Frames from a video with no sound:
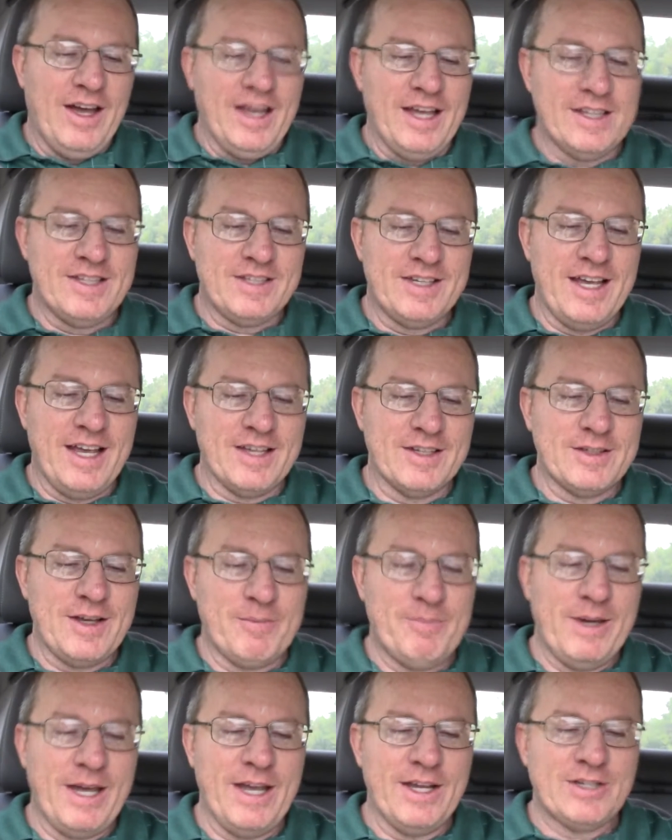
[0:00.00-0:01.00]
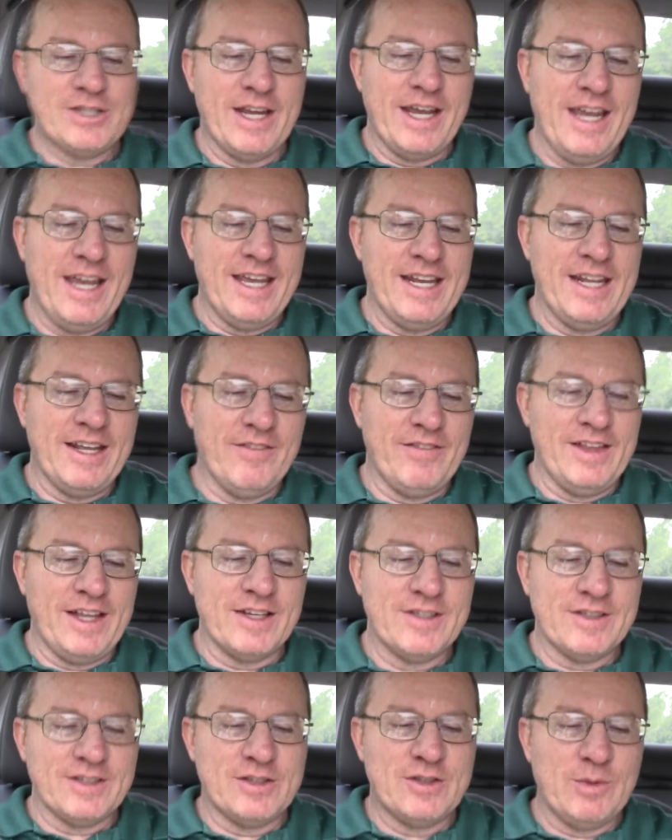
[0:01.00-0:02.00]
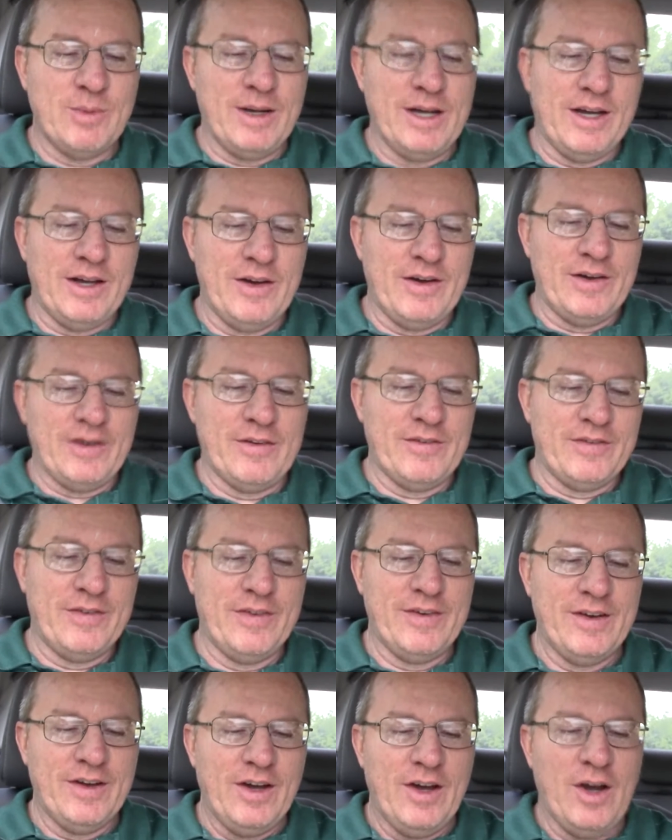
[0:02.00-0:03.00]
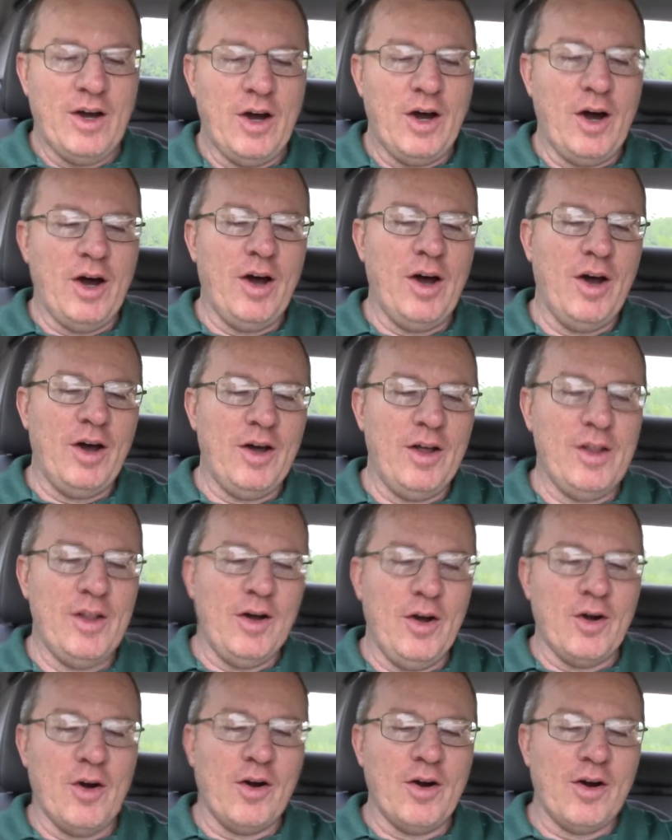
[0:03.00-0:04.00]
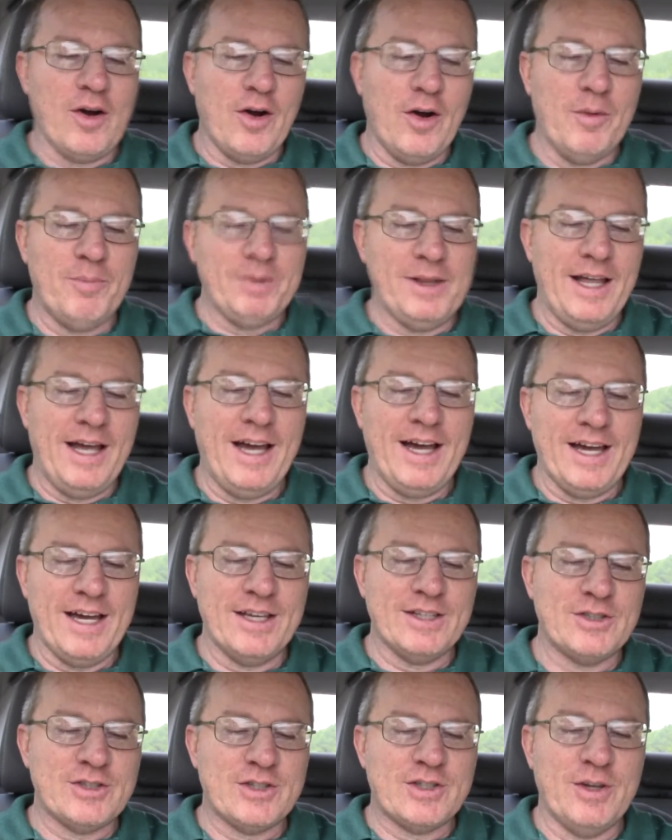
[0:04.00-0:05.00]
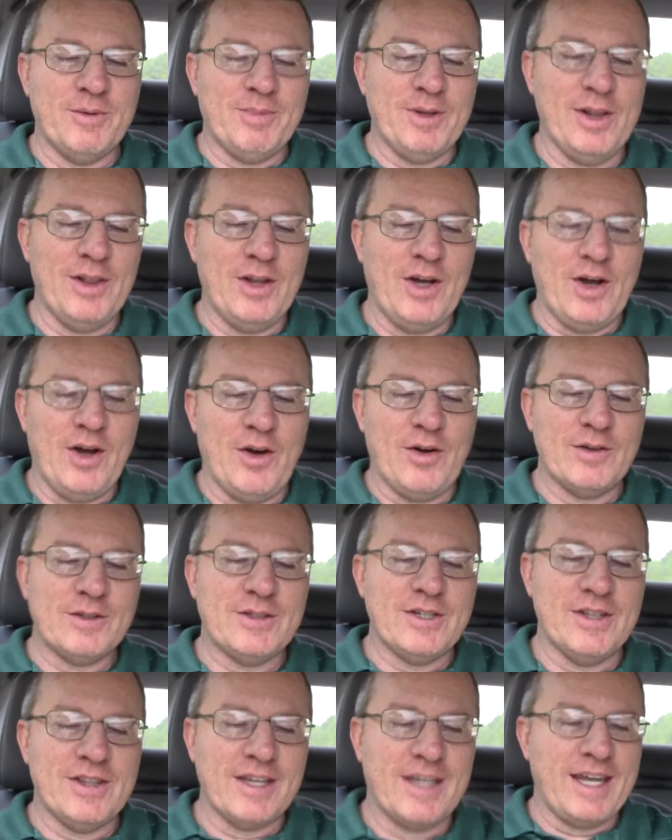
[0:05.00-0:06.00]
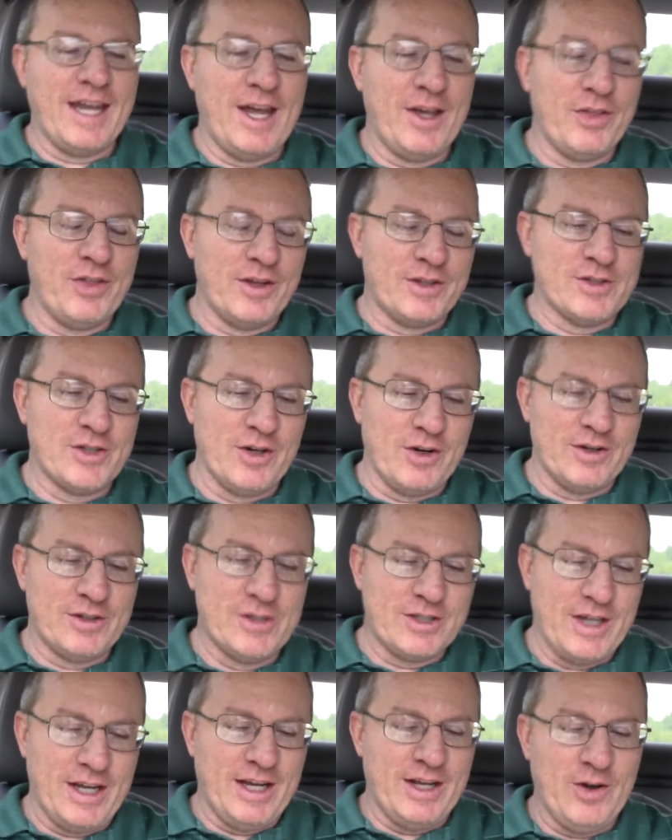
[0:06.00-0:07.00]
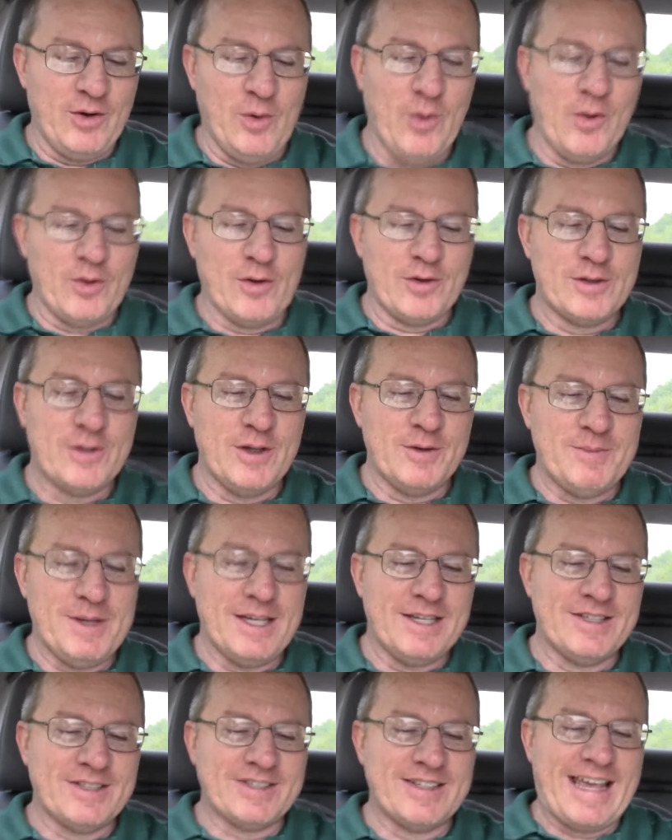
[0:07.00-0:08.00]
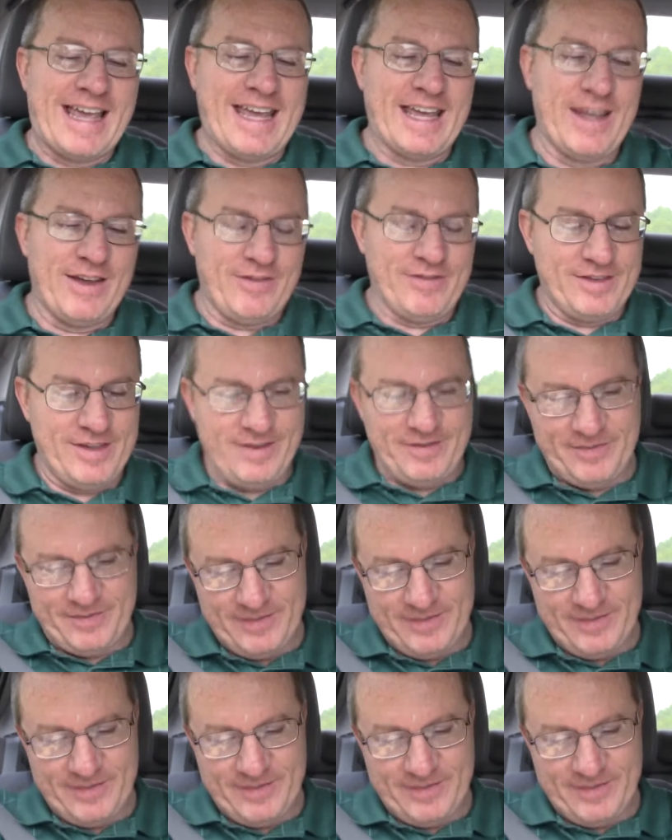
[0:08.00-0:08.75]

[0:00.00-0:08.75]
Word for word: It says on page 80 of lesson 12, all are obliged to belong to the Catholic Church in order to be saved.